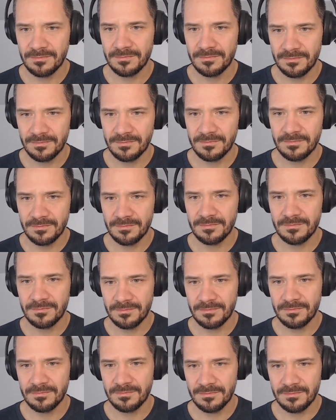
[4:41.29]

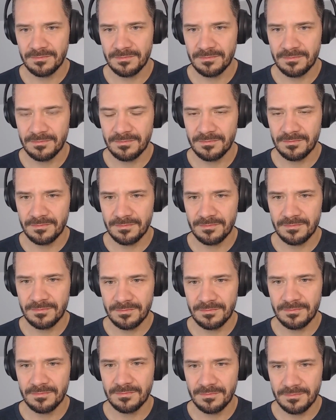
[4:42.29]

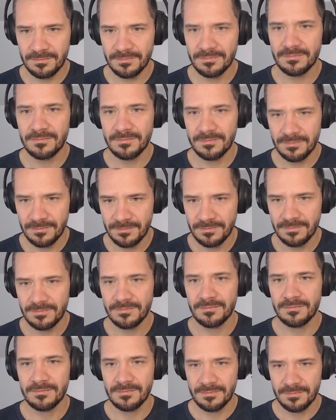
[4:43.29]

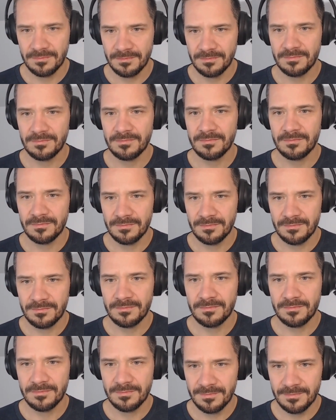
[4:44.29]

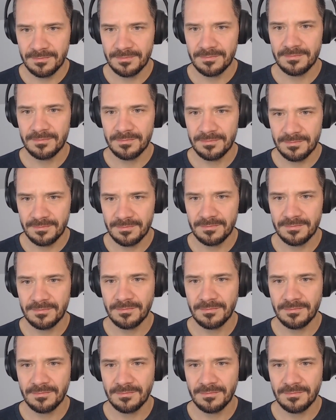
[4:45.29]
The person shown says nothing.